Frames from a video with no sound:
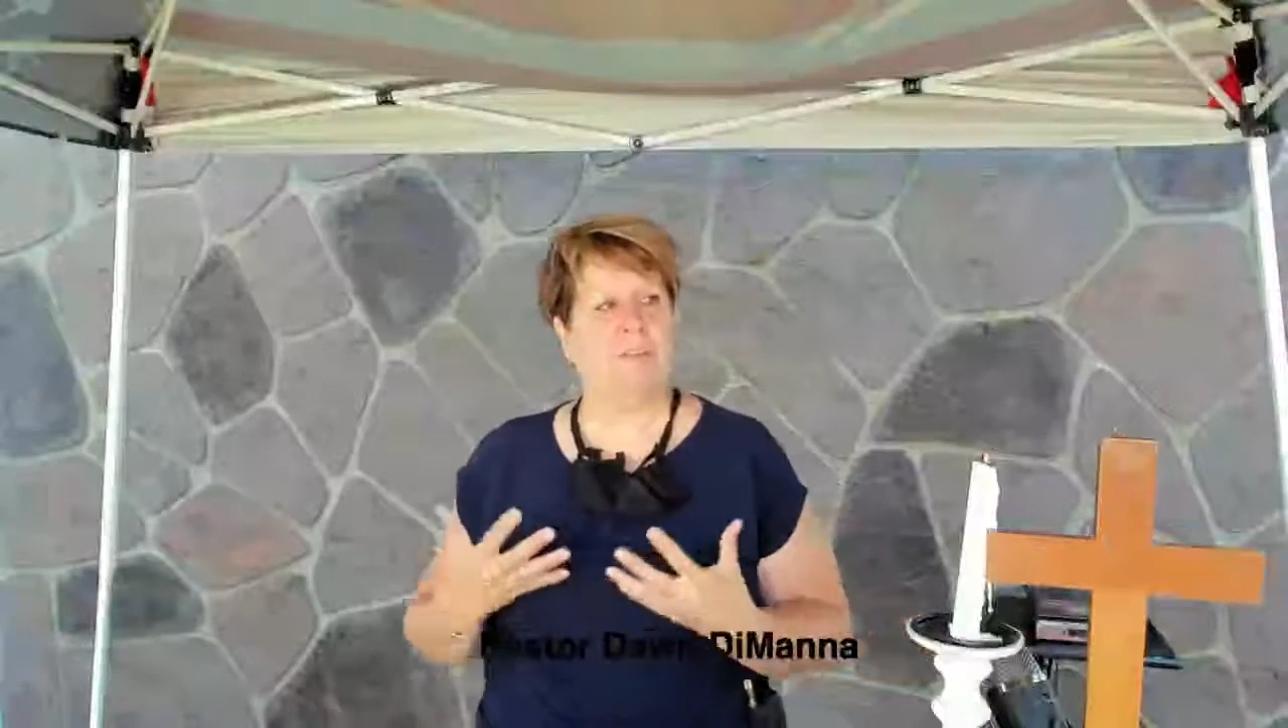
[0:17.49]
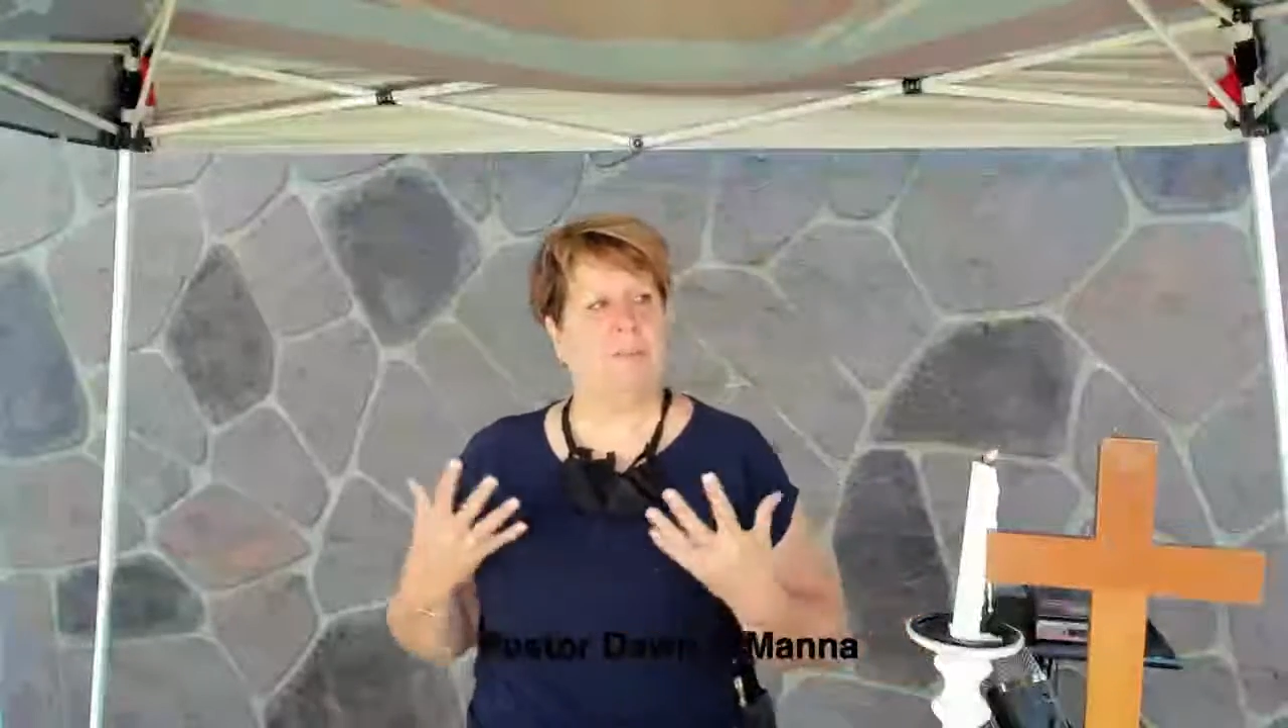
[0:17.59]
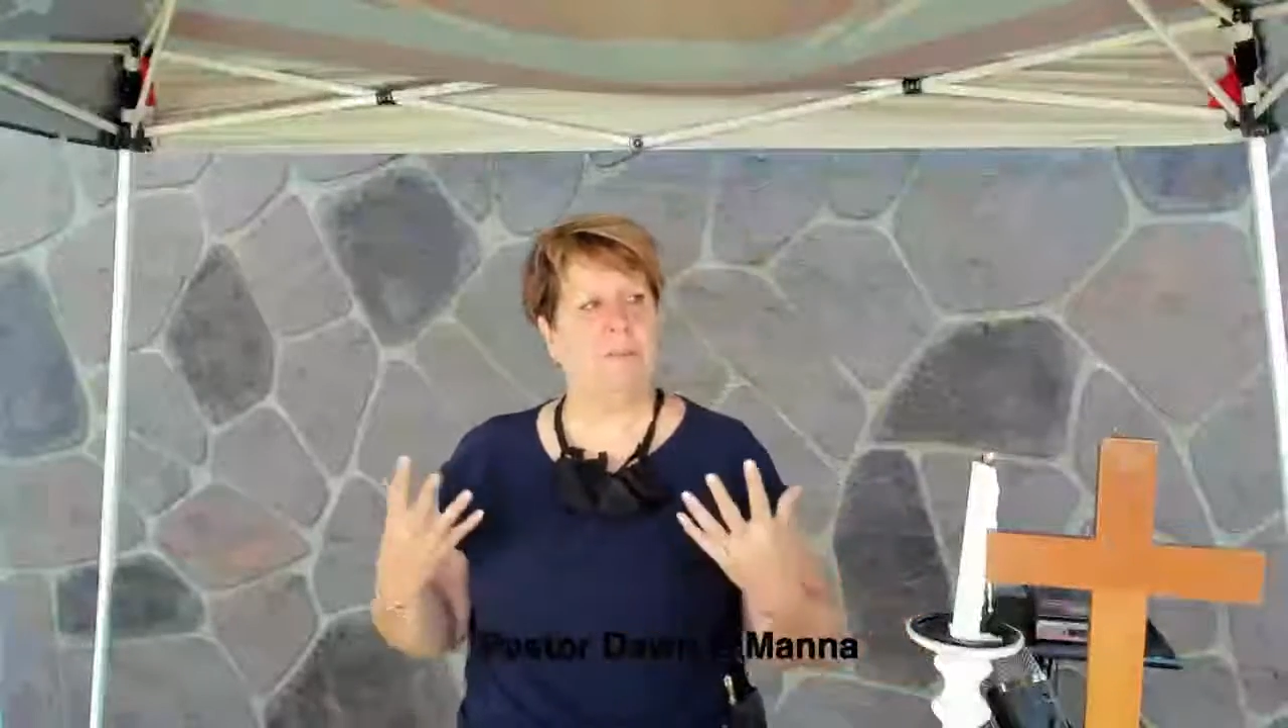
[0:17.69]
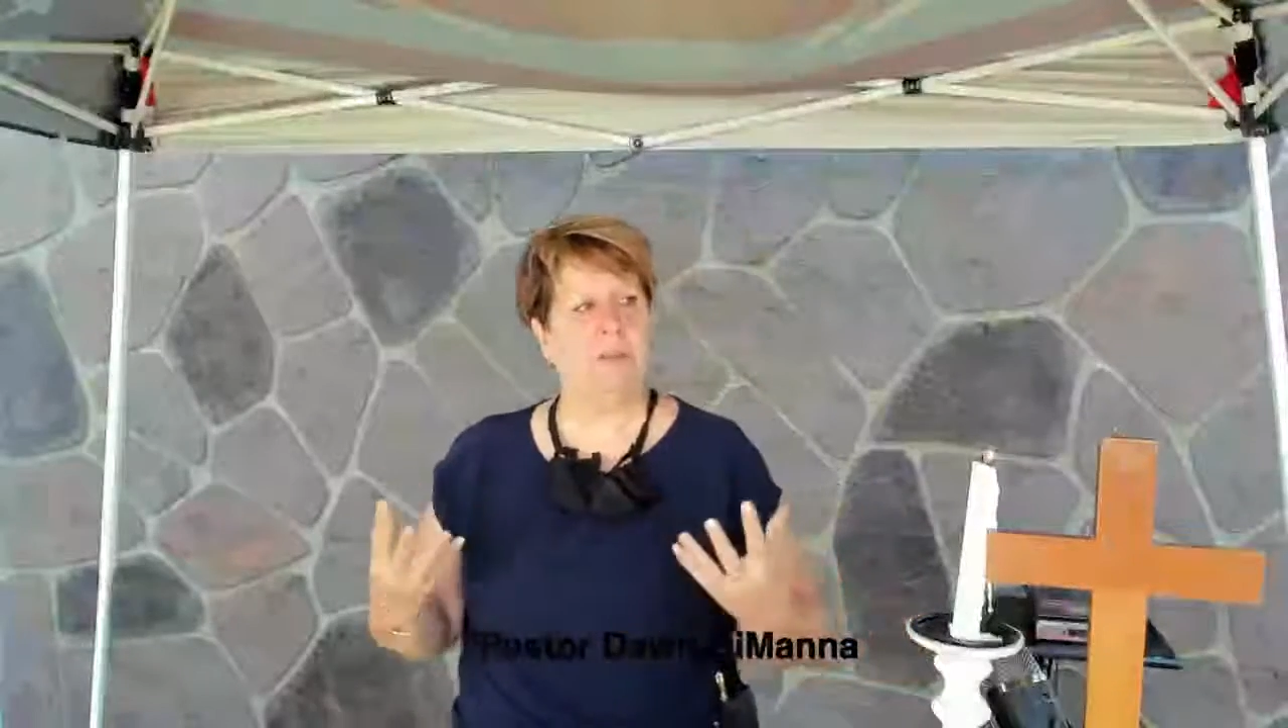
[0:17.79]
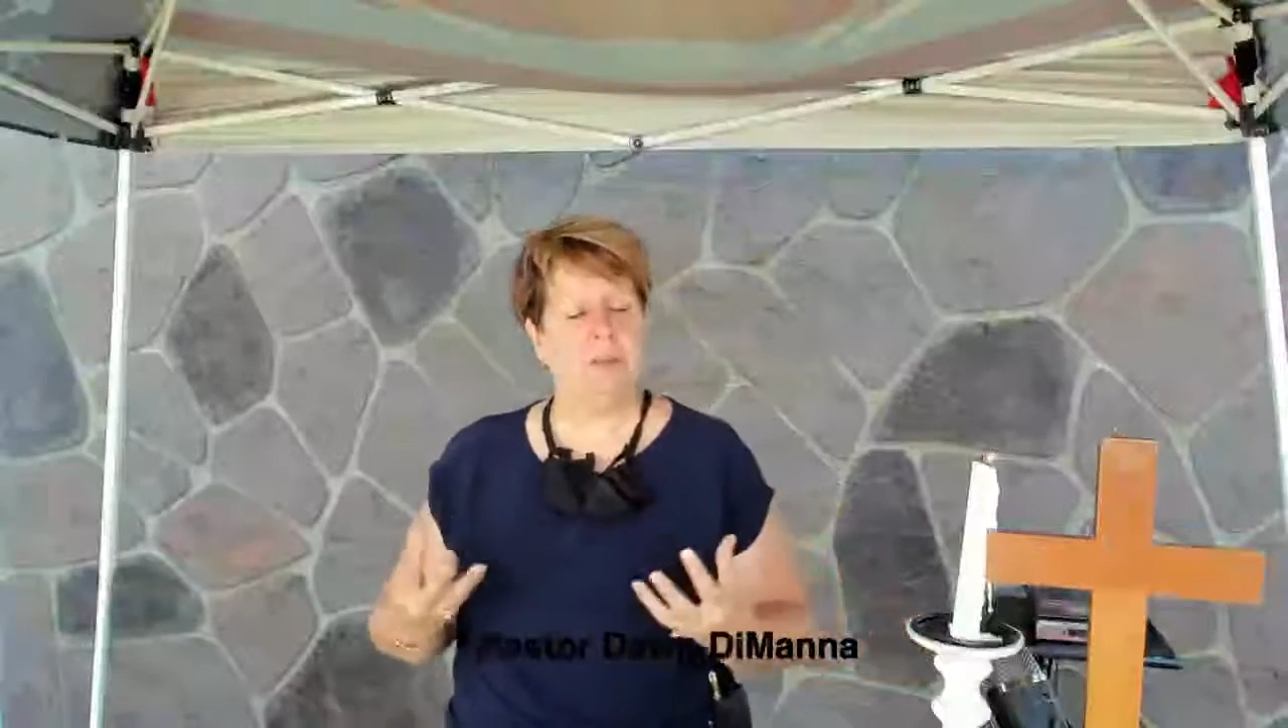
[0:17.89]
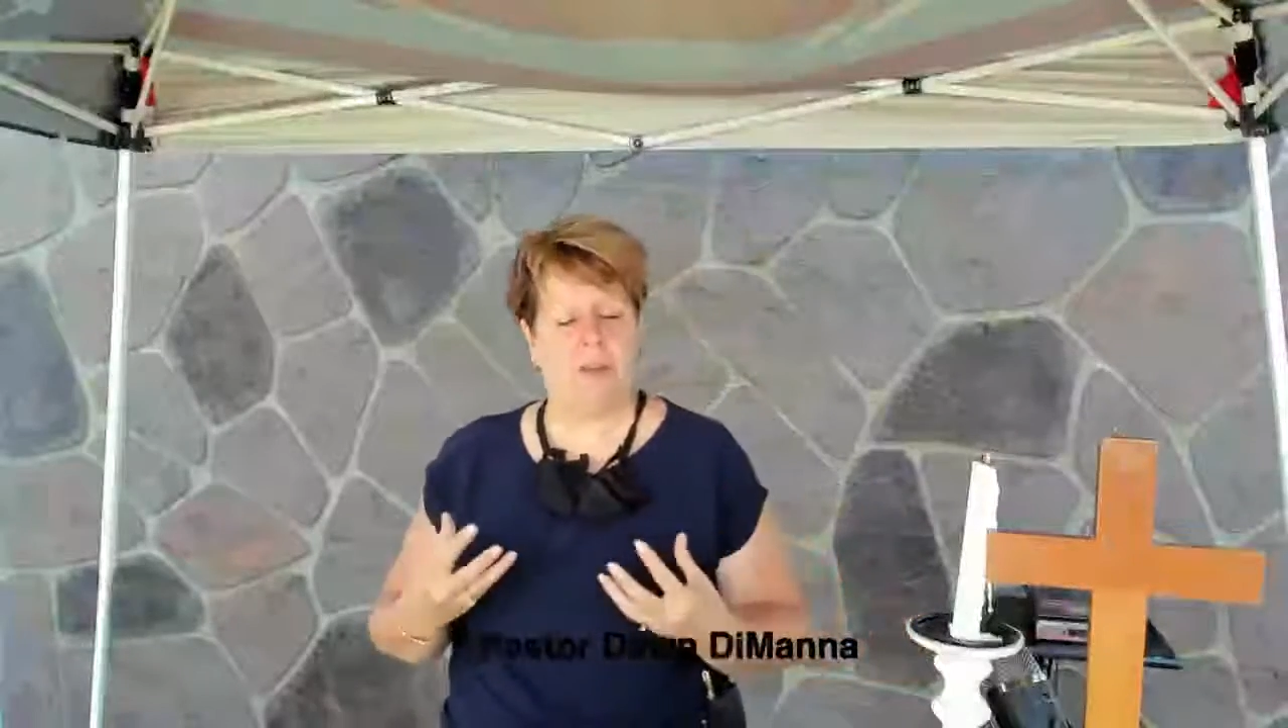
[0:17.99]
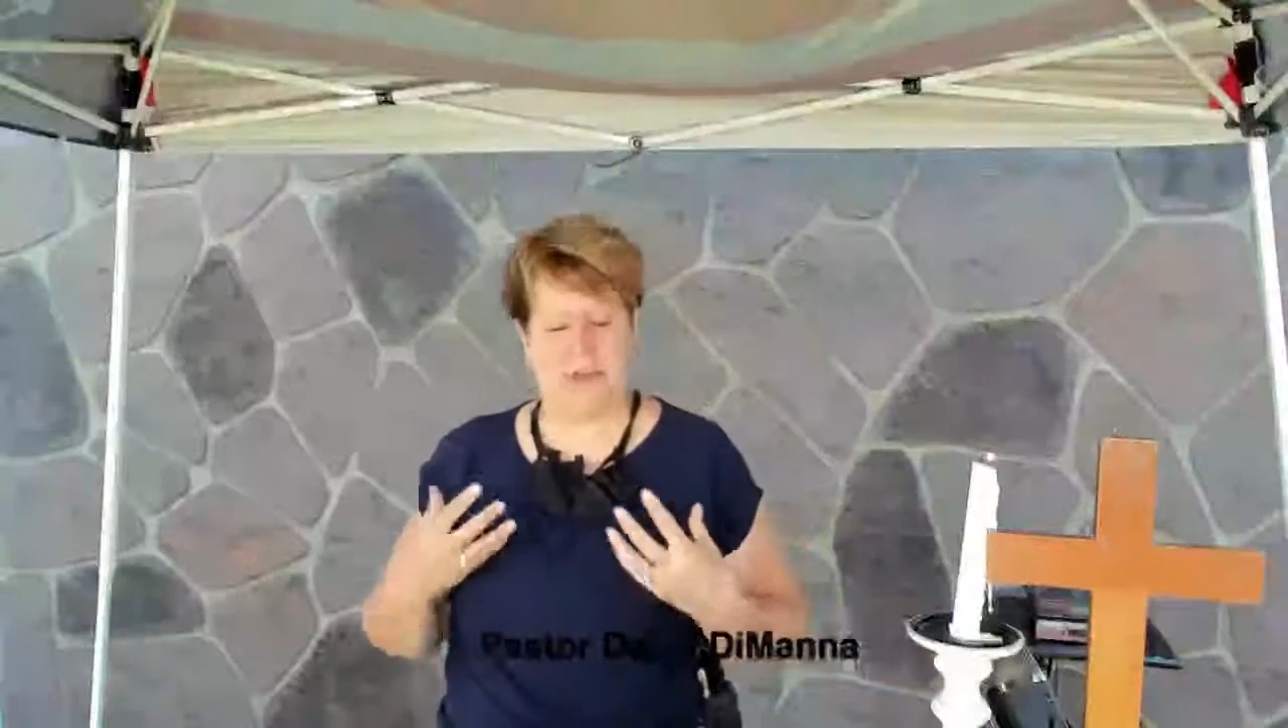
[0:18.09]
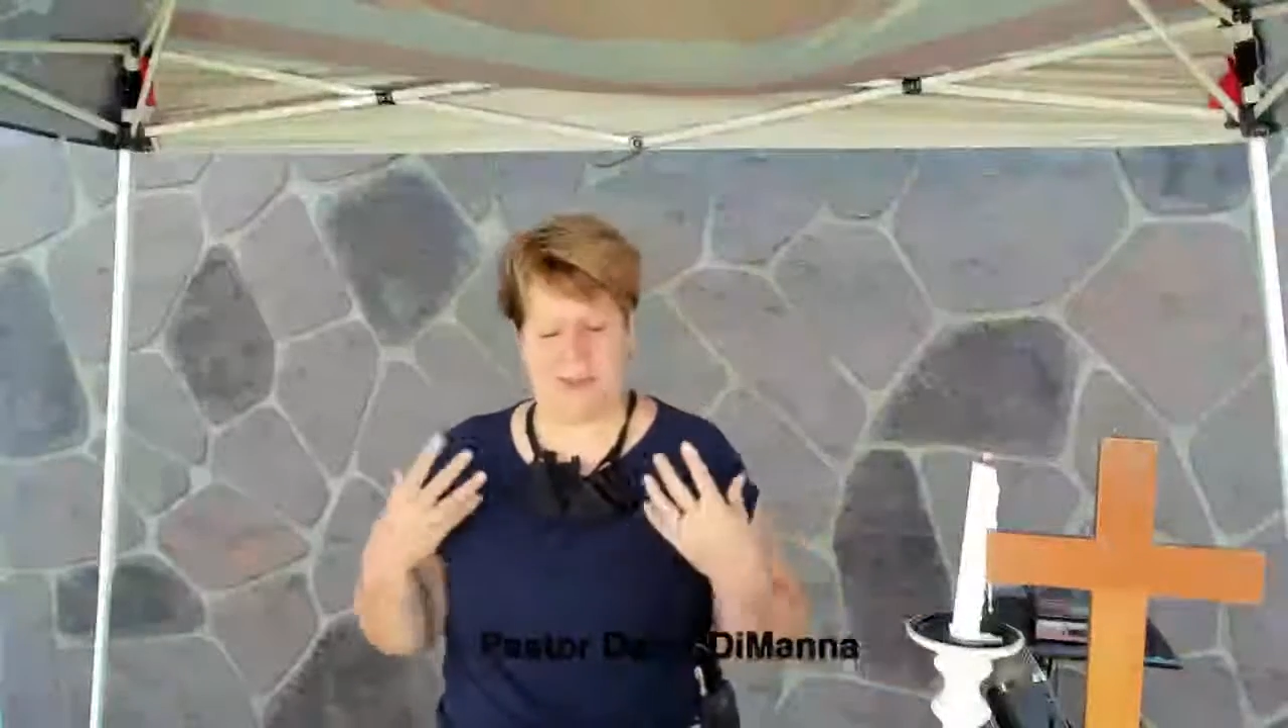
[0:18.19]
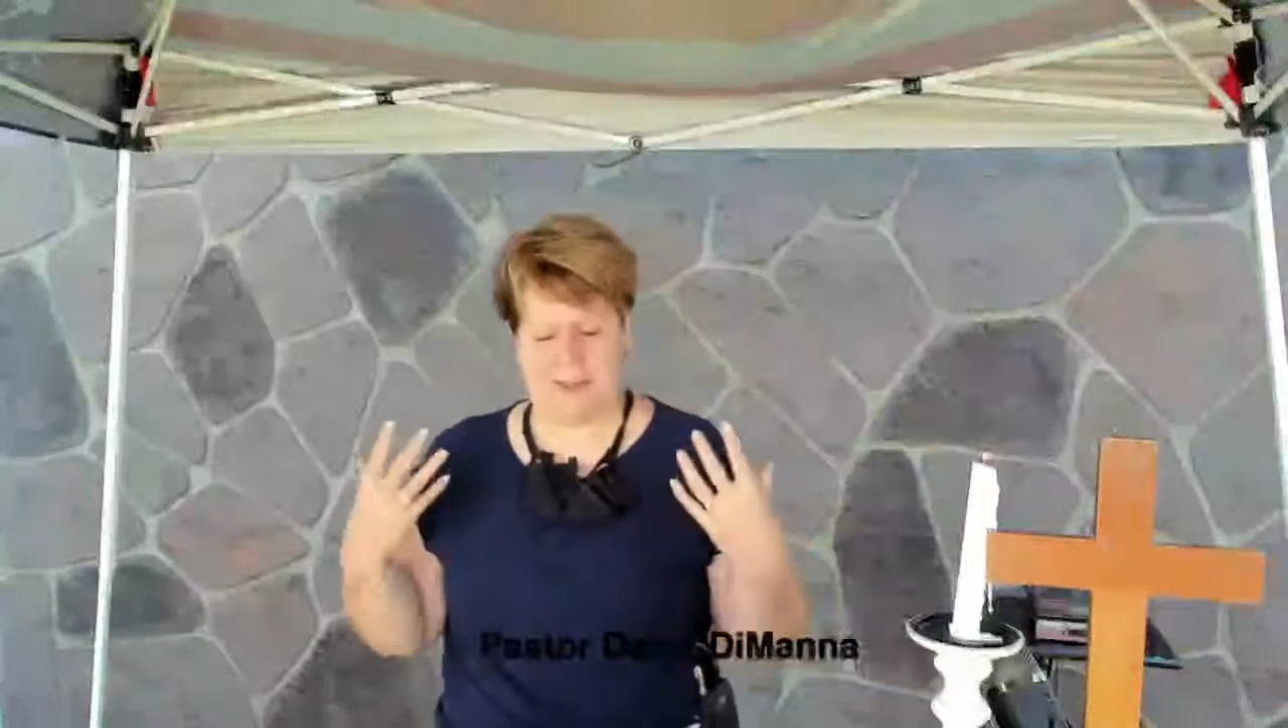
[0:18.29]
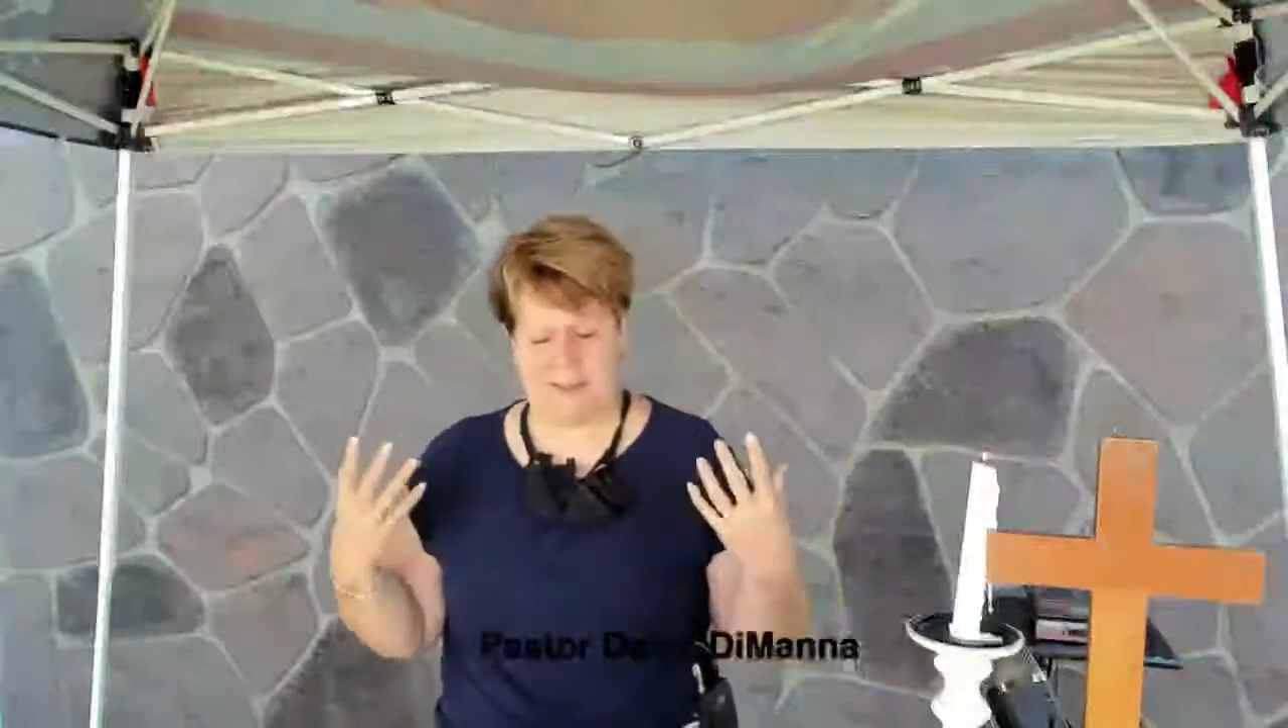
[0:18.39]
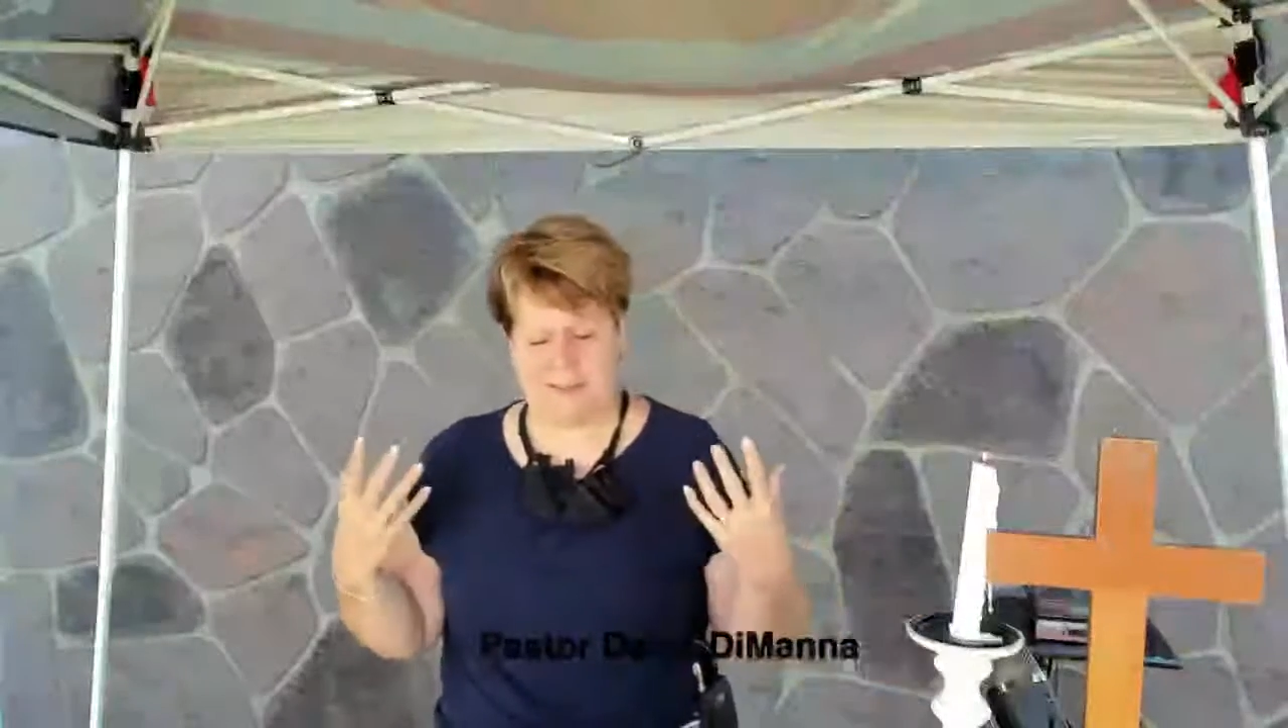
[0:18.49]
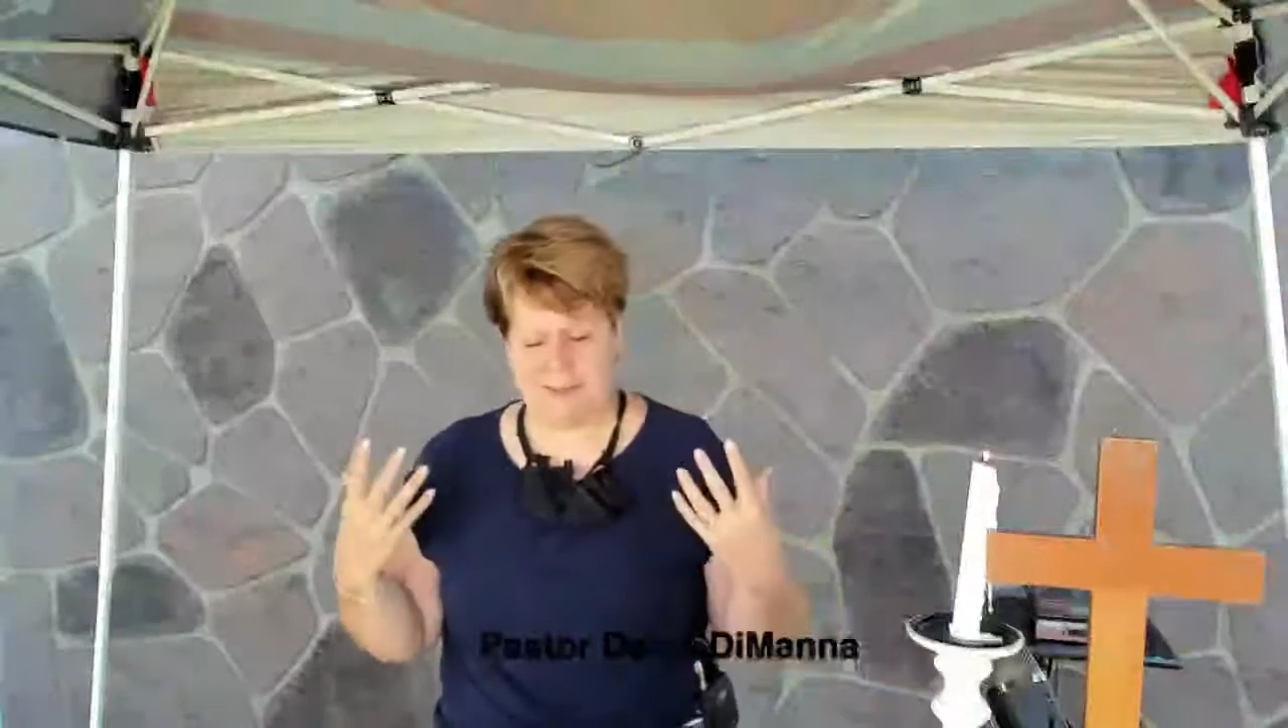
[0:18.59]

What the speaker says: community,